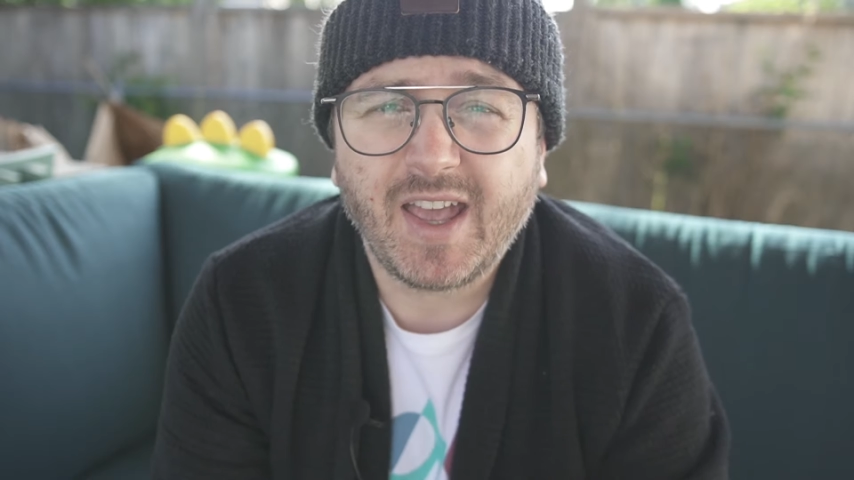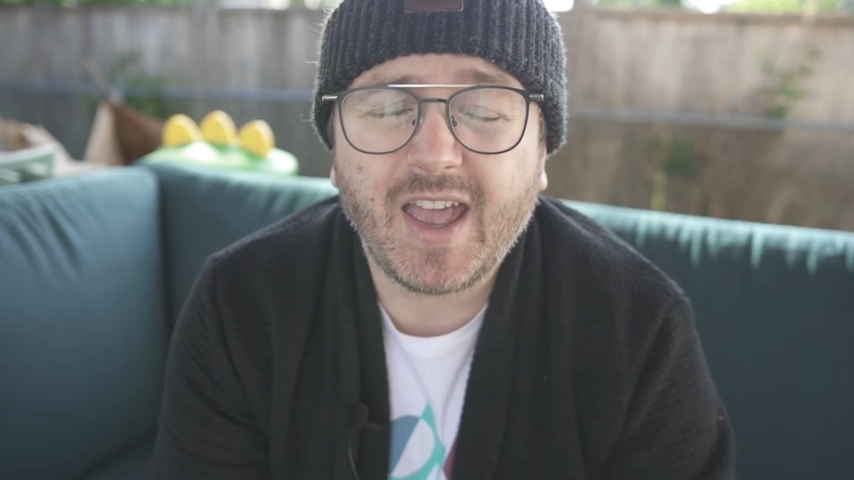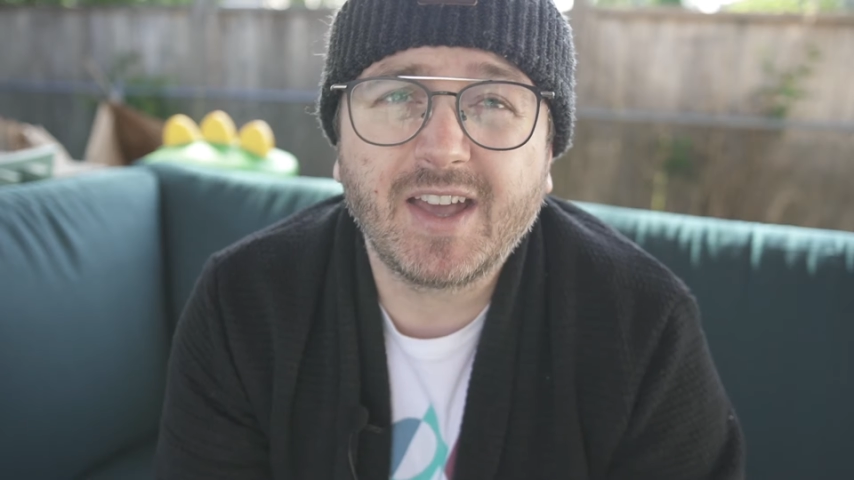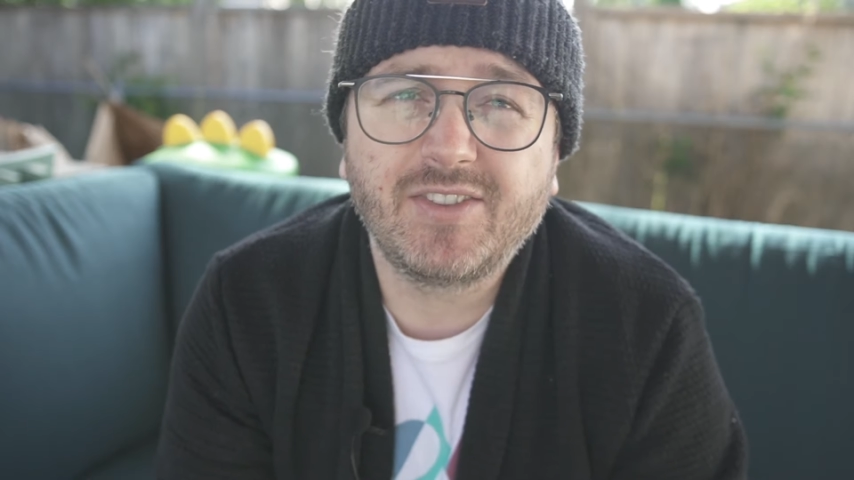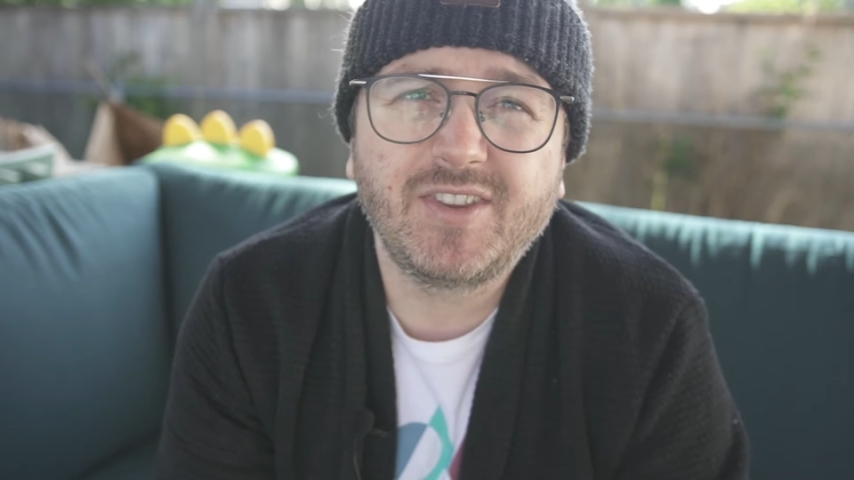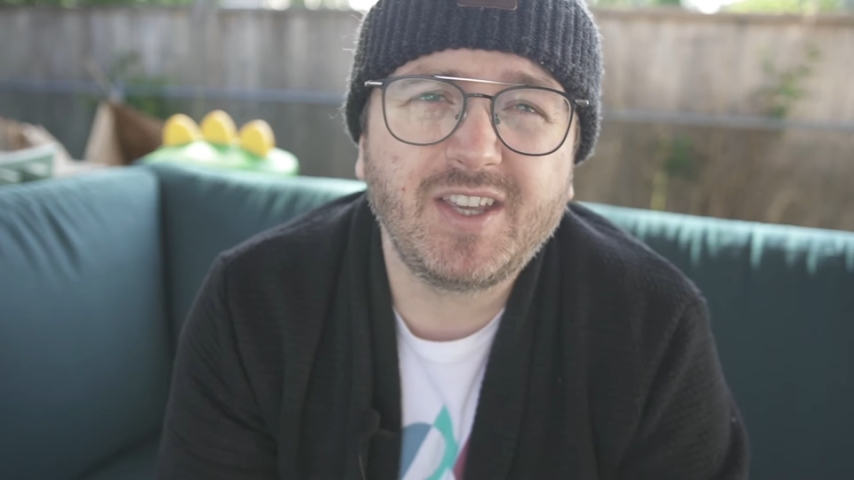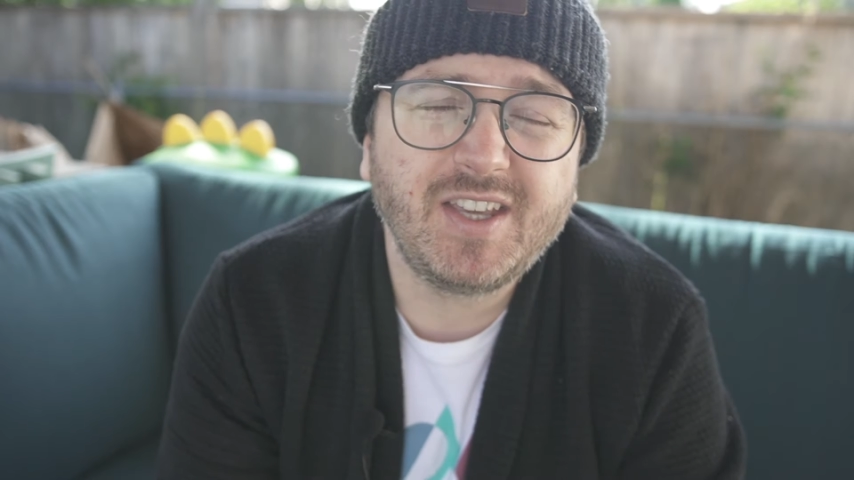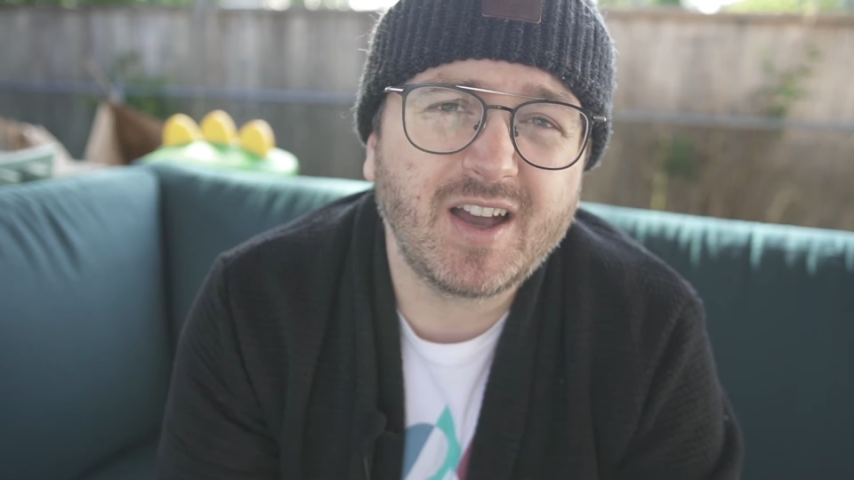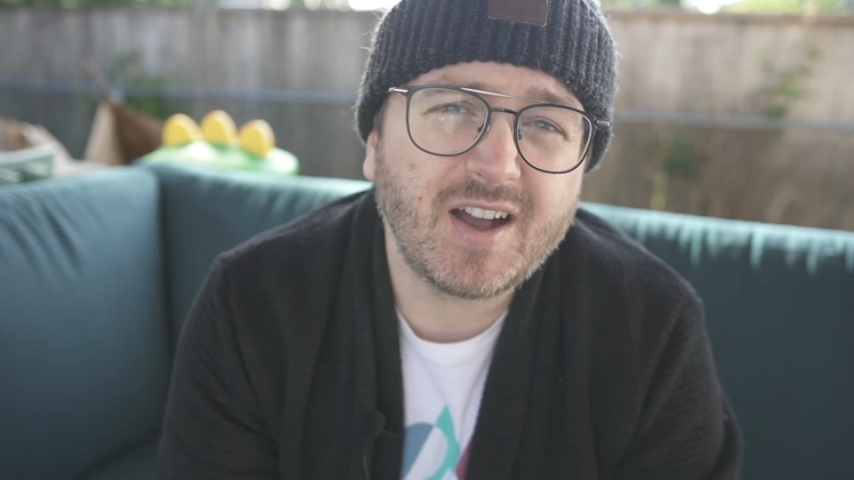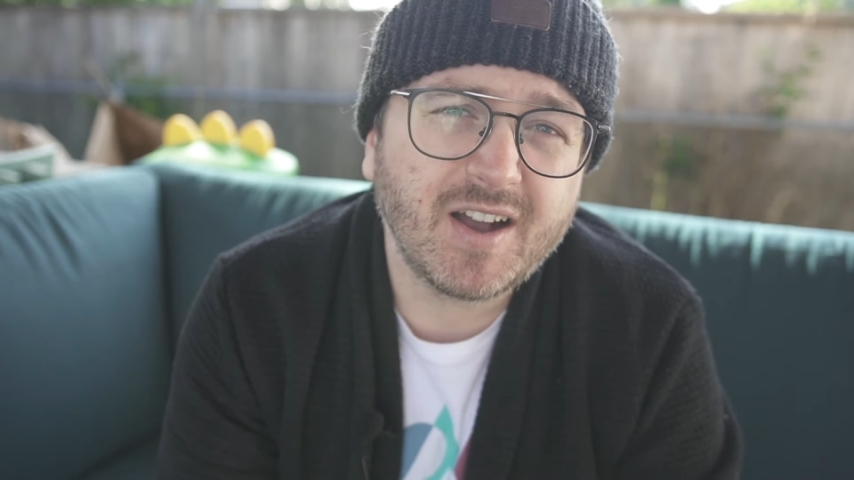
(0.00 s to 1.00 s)
and
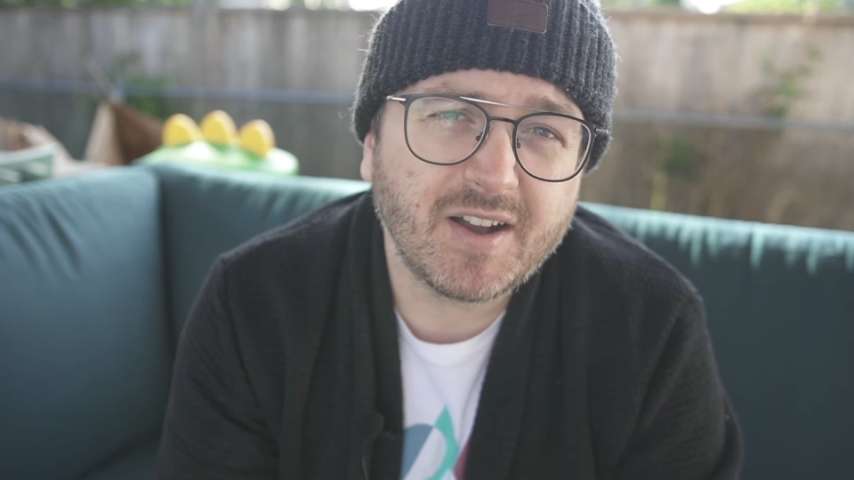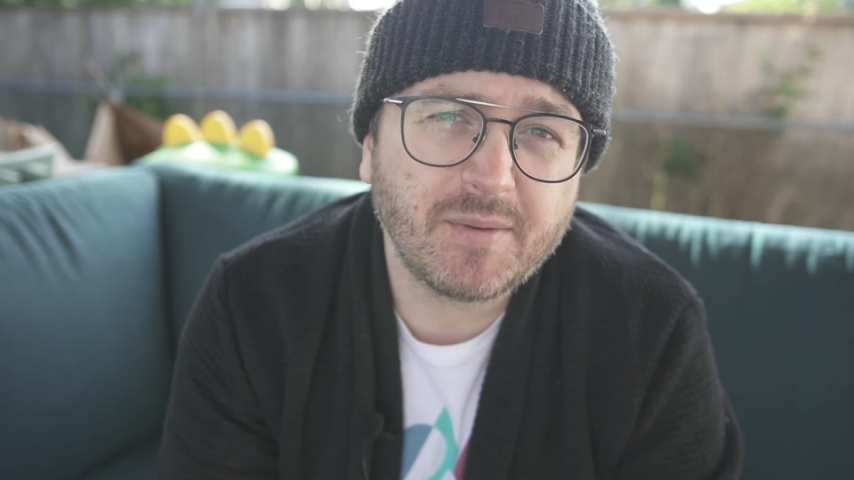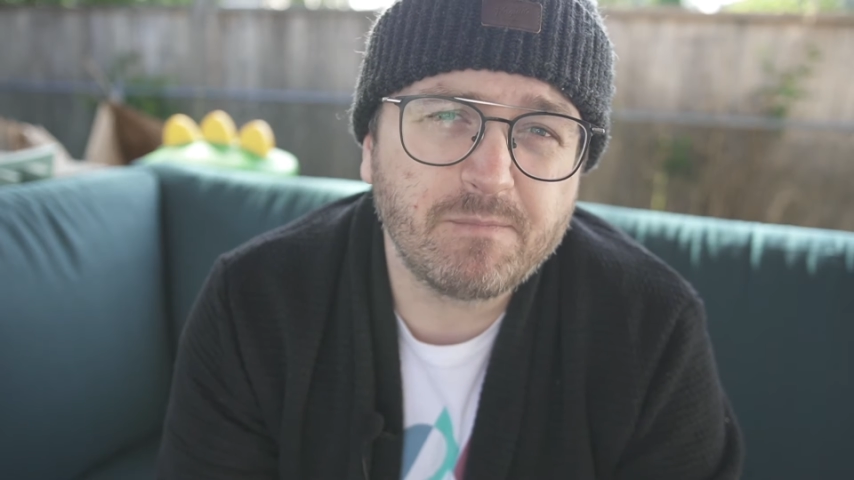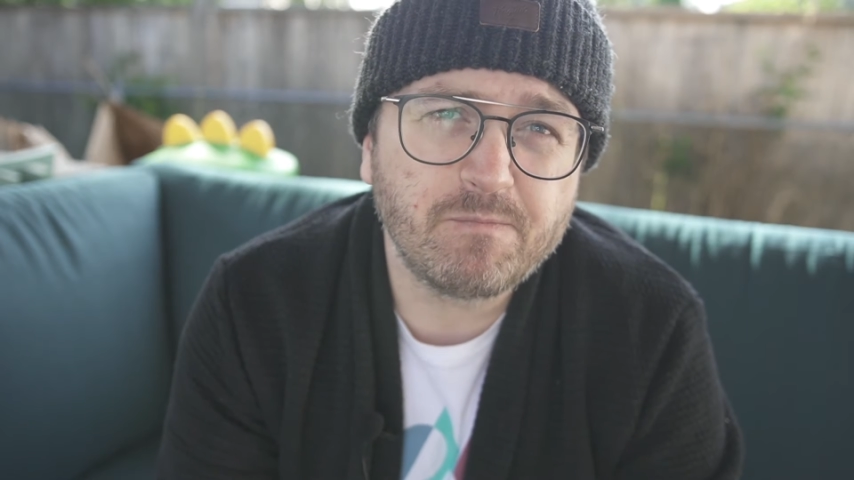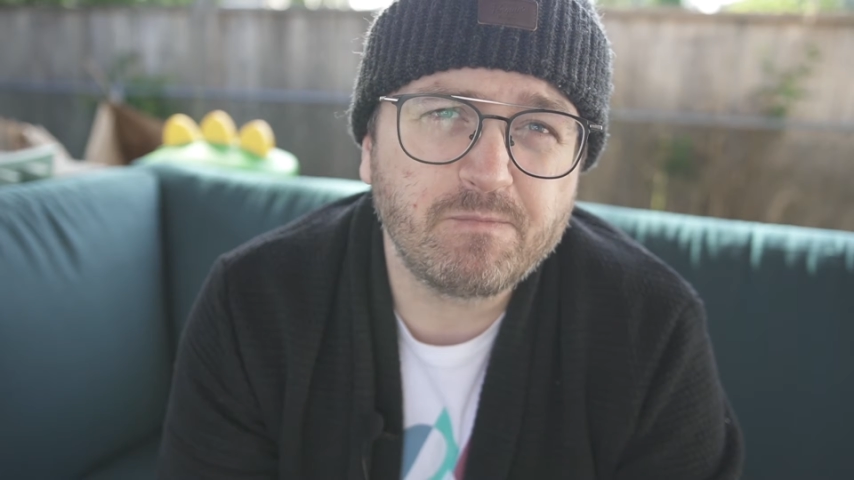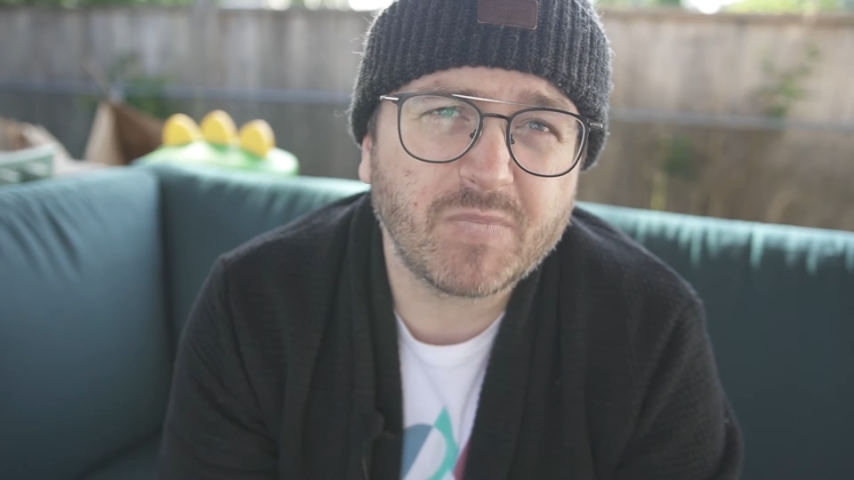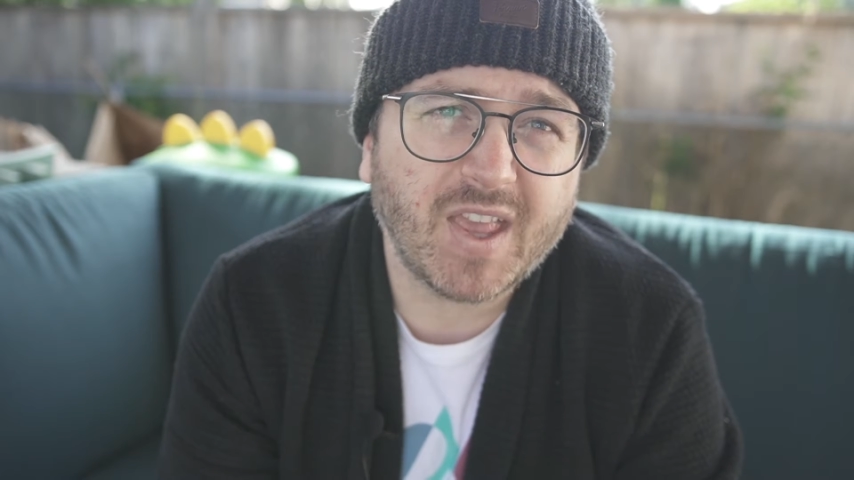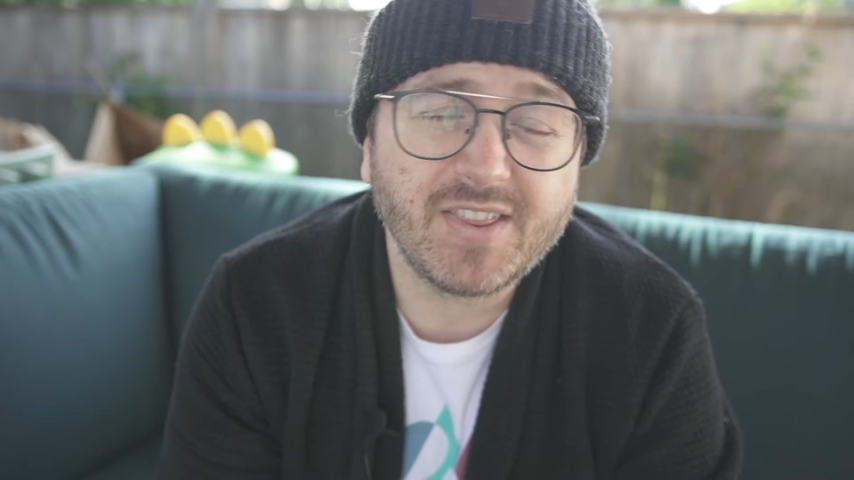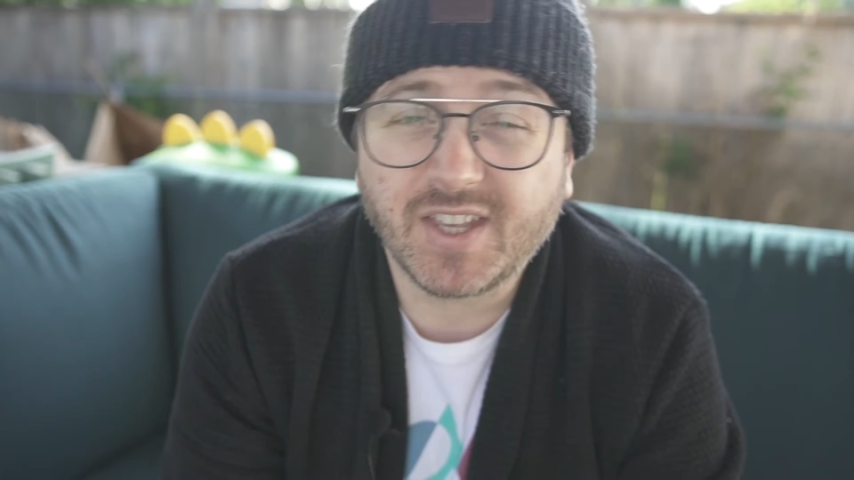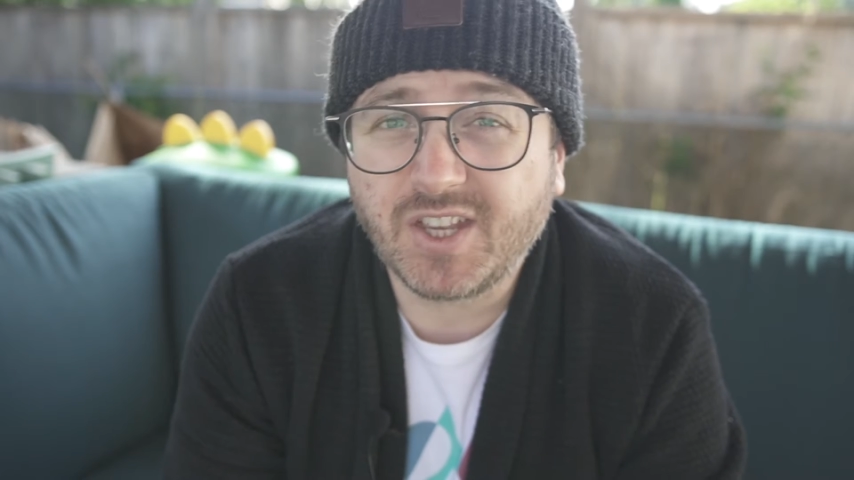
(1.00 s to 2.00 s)
the